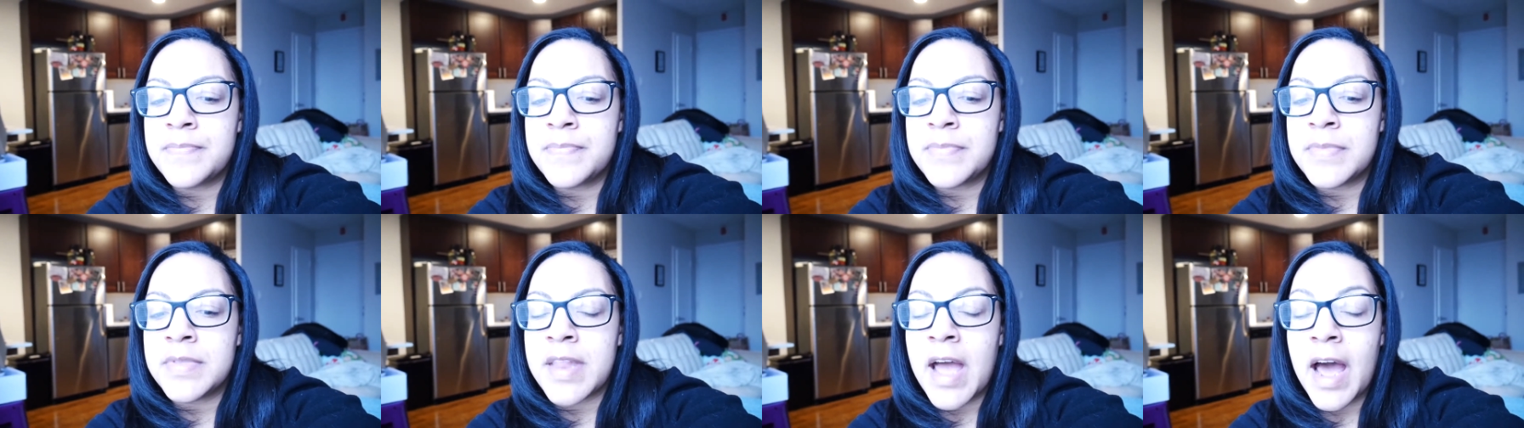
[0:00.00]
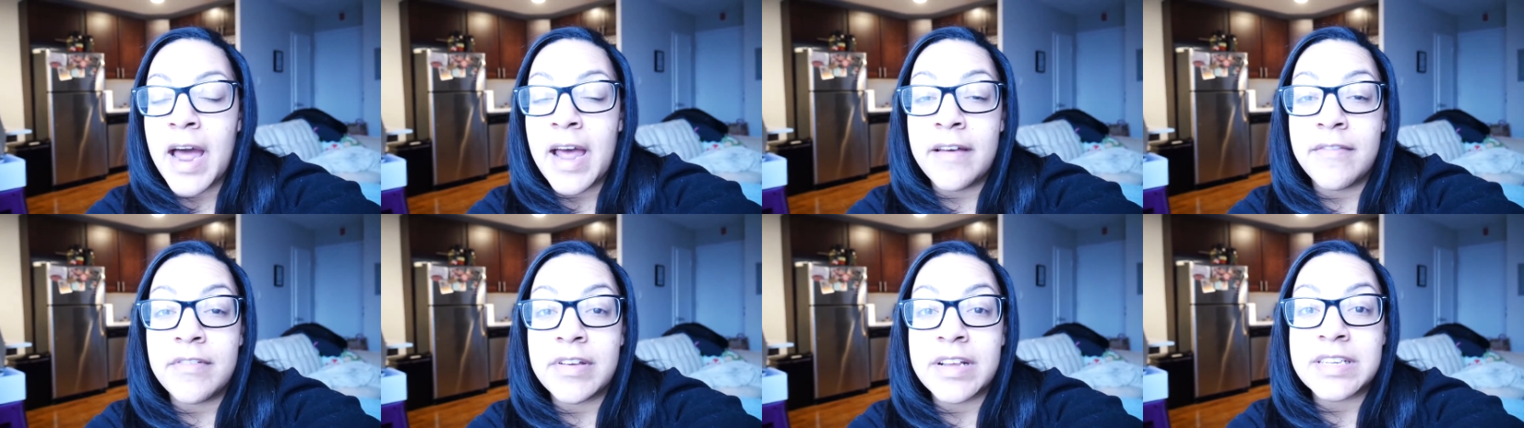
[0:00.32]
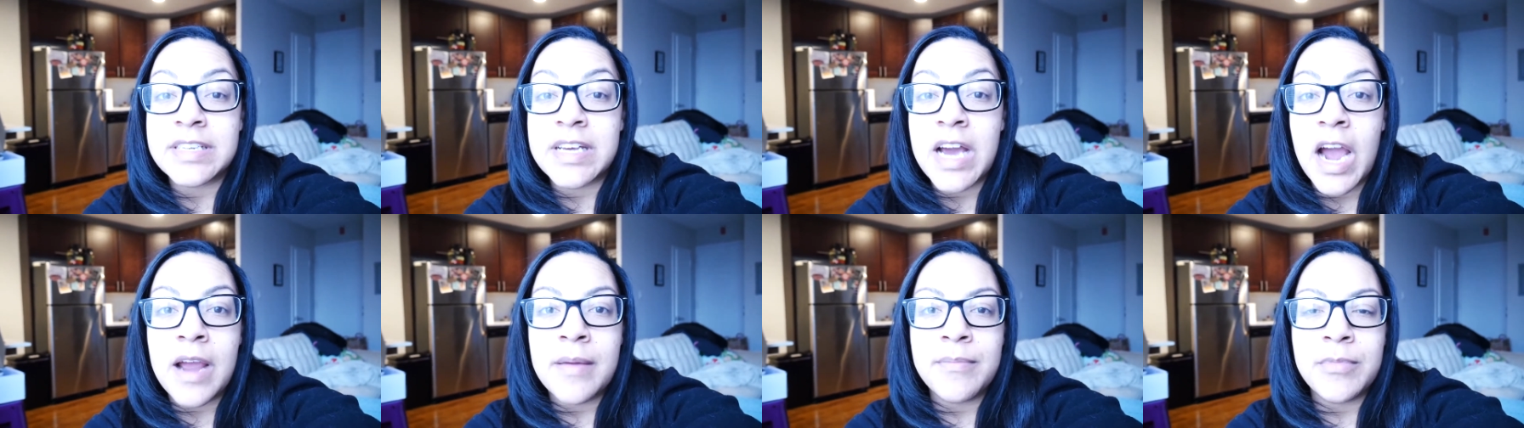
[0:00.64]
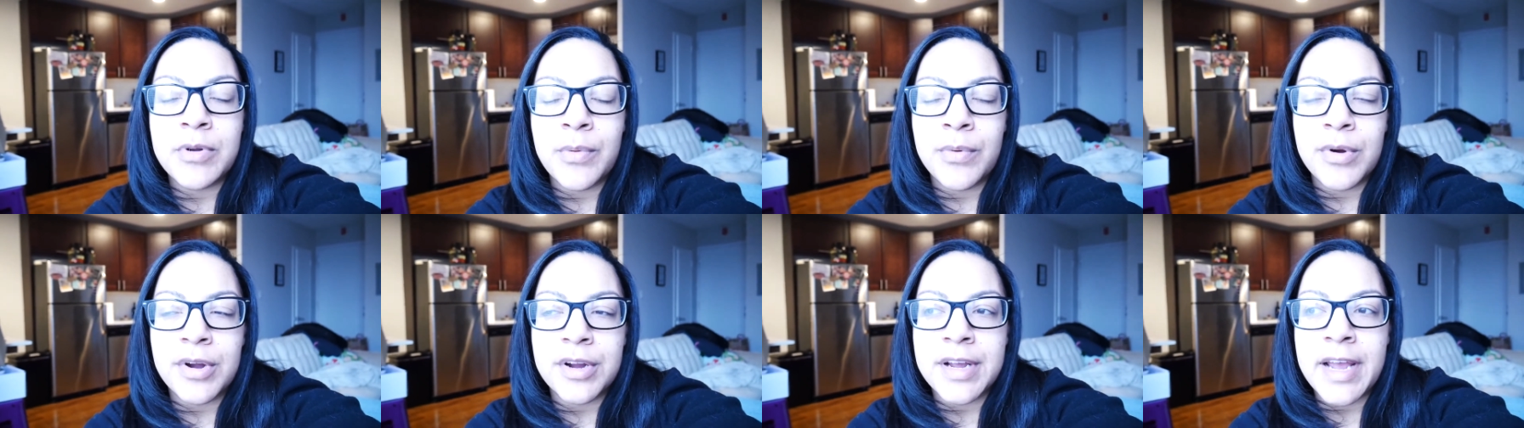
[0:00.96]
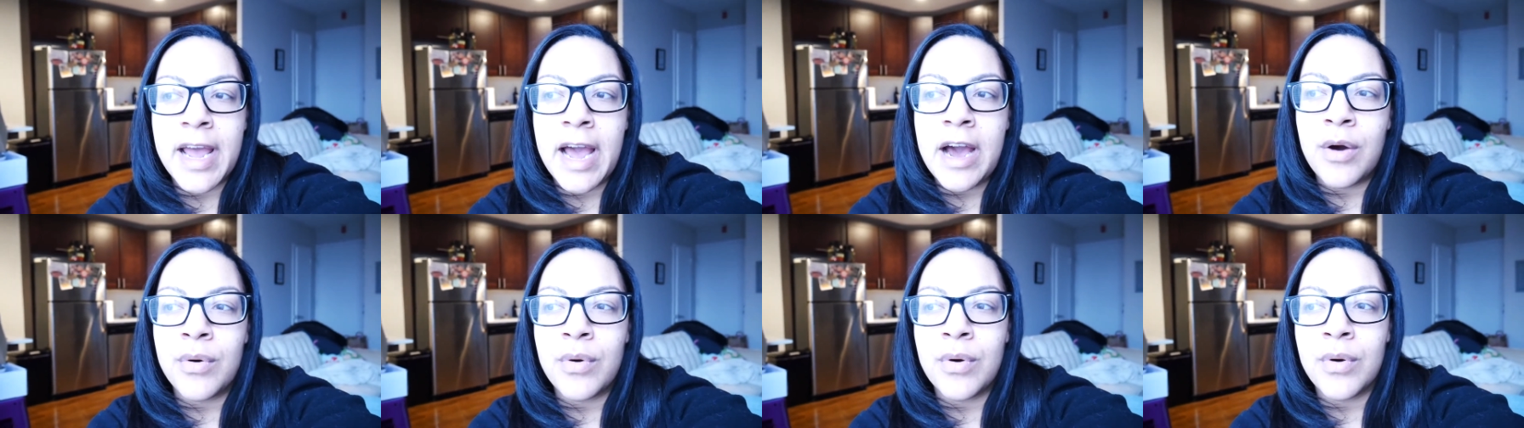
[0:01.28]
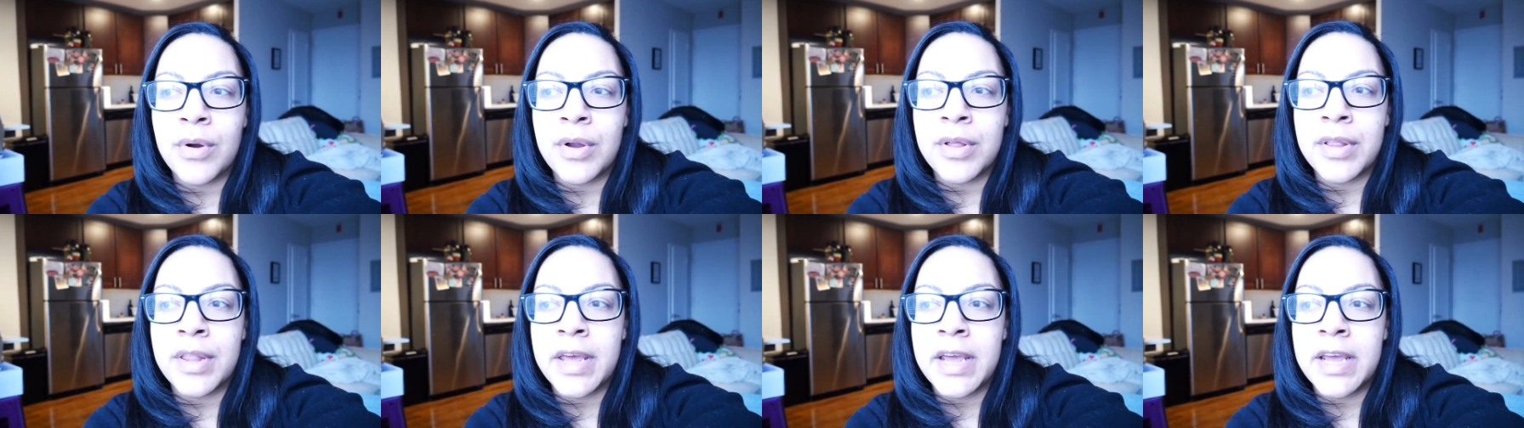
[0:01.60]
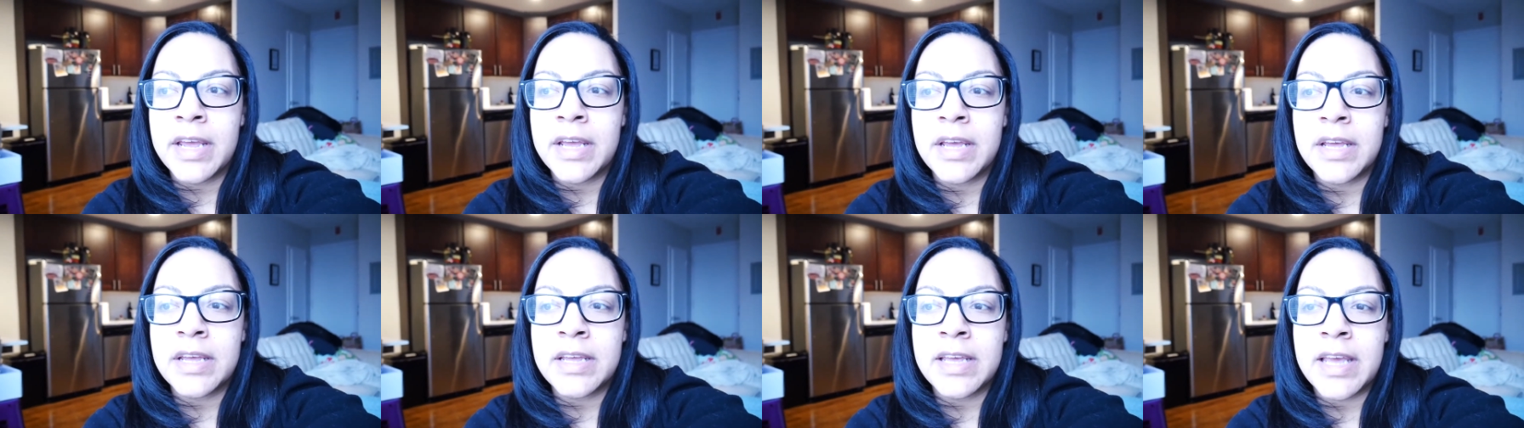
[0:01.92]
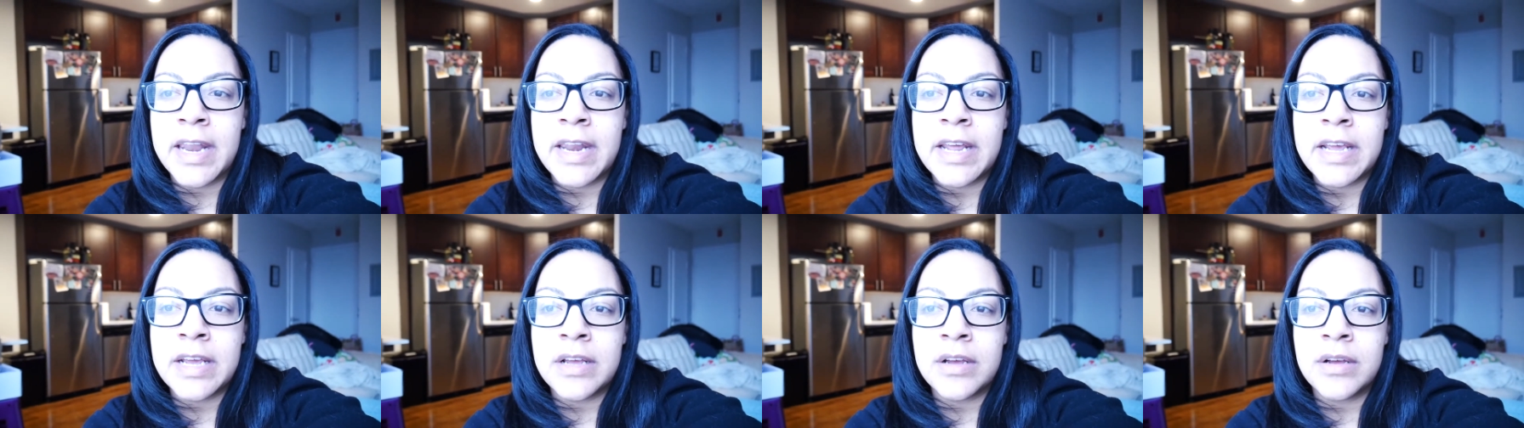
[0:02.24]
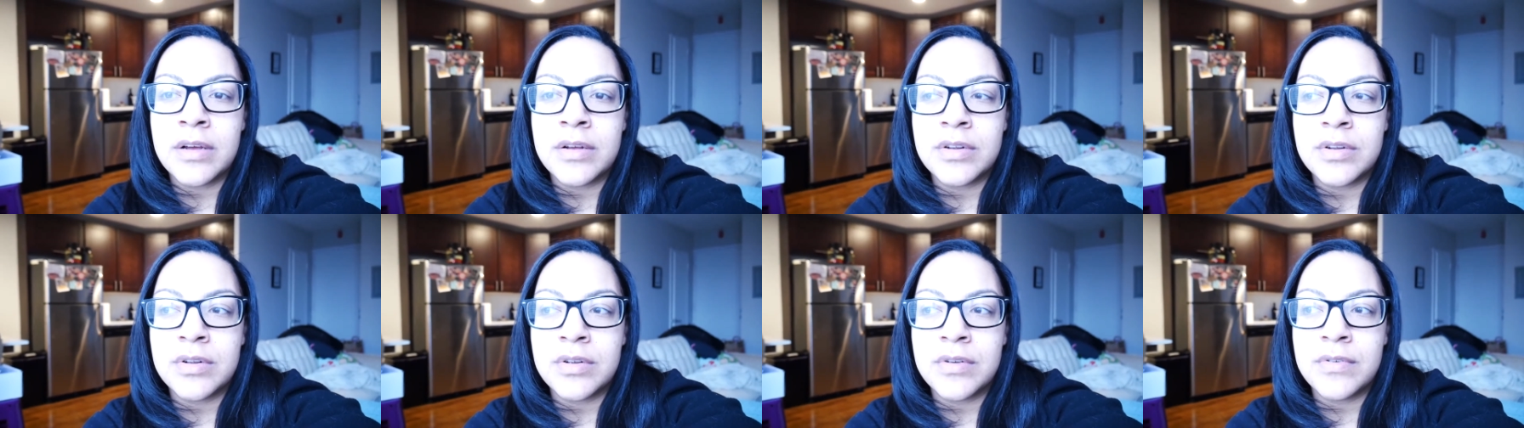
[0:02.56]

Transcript: not having time to work out, or like getting